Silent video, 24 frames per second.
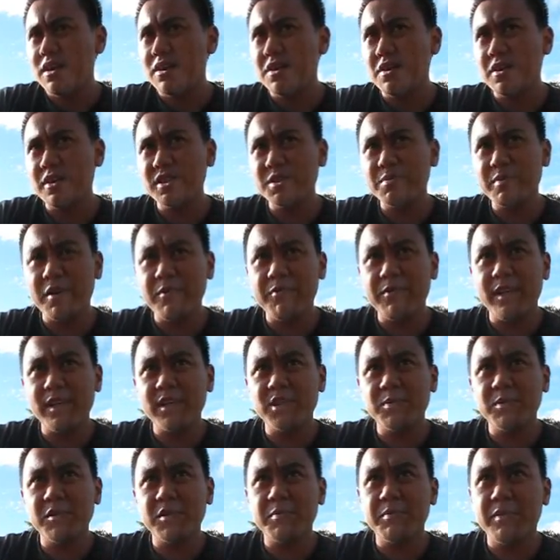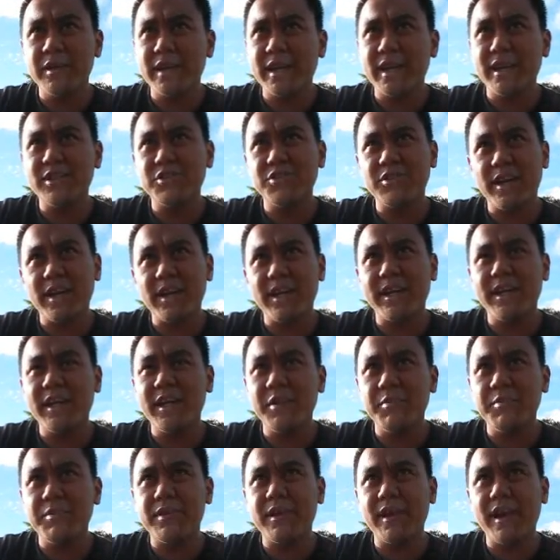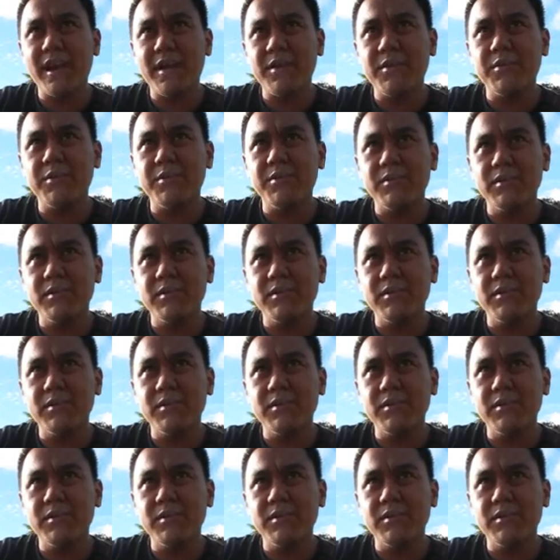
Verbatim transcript: there is my Facebook, but I try to keep that,